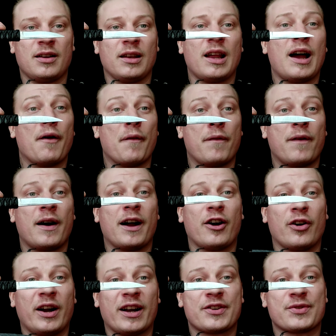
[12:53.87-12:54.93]
Live
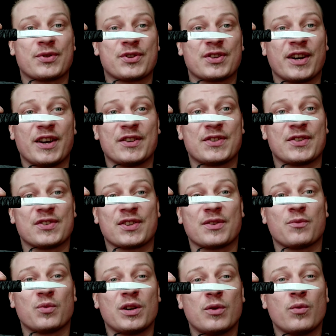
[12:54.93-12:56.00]
fire exercises,
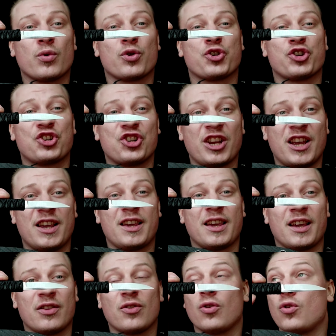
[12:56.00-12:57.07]
and we were
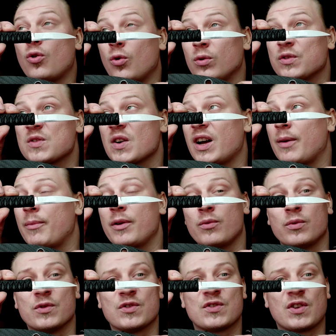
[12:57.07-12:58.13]
shaking the whole time.
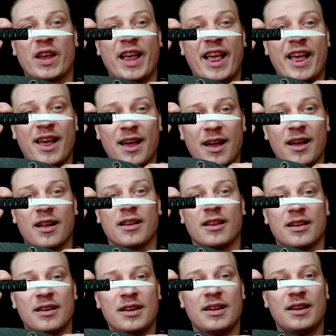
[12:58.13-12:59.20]
It was
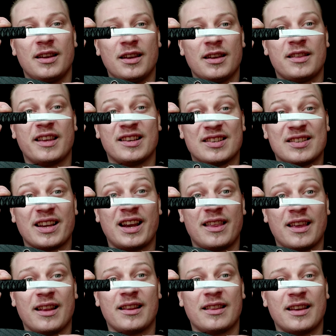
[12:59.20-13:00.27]
hell. They say
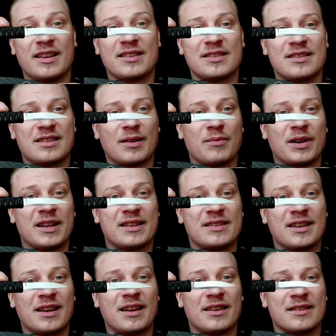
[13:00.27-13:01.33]
that somebody
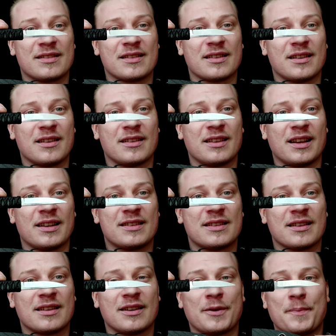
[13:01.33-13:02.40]
says that
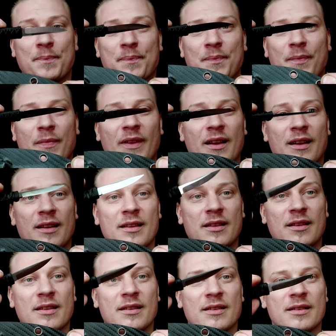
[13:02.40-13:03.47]

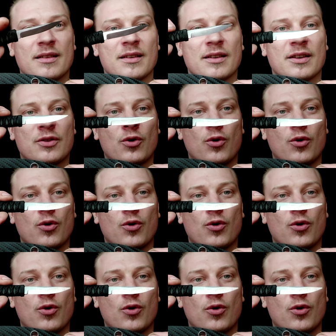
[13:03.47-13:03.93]
the